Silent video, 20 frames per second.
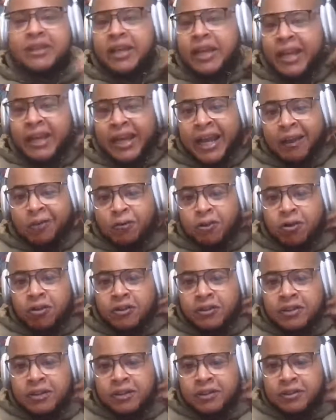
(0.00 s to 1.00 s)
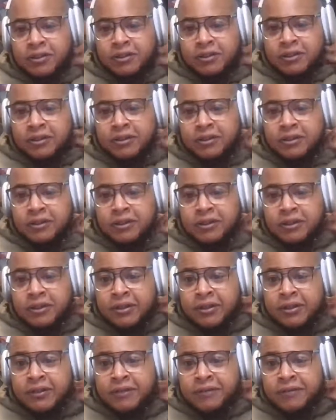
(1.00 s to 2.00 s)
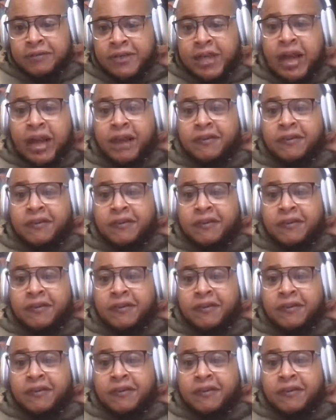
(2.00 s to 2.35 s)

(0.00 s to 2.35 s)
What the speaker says: and not royalty. Y'all